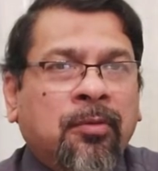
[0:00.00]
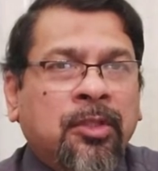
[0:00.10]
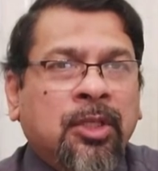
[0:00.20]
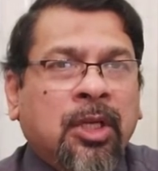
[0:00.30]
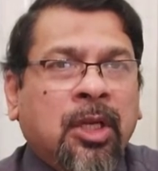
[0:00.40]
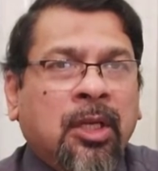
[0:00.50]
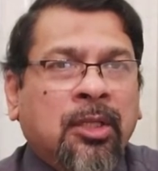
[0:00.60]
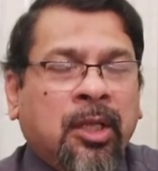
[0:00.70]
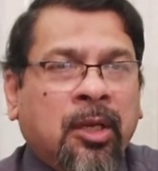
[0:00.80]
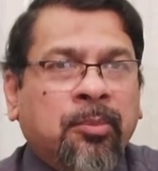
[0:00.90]
physical
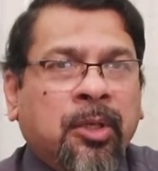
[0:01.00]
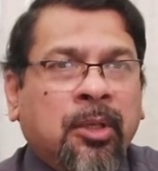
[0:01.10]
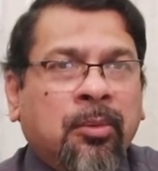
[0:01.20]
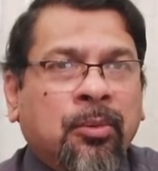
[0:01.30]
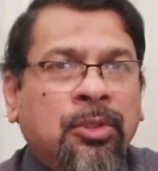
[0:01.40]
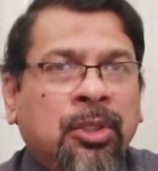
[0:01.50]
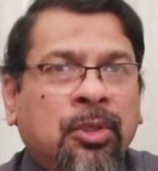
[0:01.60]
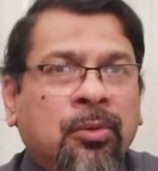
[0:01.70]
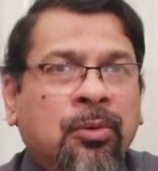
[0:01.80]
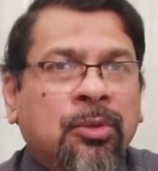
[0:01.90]
therapy, which
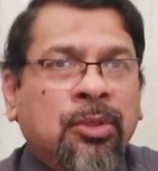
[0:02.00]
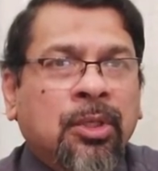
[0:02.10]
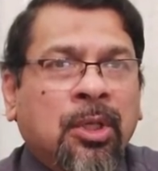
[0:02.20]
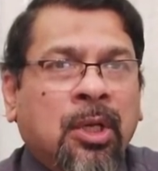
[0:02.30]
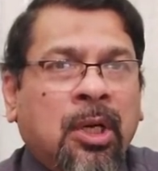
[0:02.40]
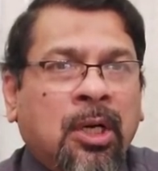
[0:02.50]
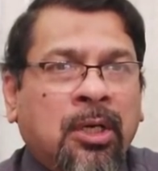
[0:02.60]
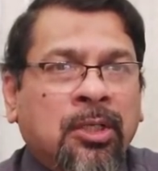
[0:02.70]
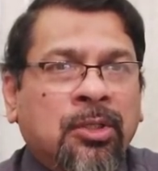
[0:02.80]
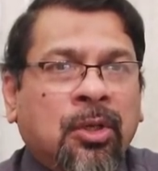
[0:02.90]
includes
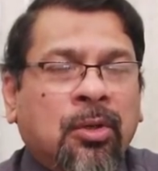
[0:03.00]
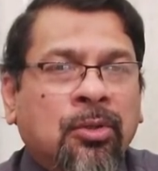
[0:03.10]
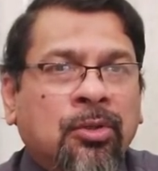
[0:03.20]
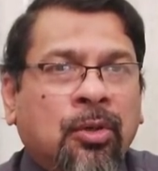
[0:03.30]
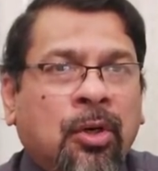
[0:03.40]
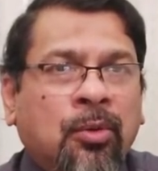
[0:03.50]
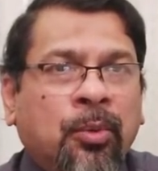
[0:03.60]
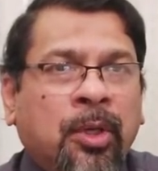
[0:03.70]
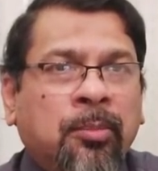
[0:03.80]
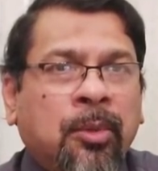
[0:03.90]
ultrasound,
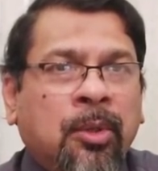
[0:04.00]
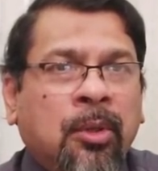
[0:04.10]
shortwave,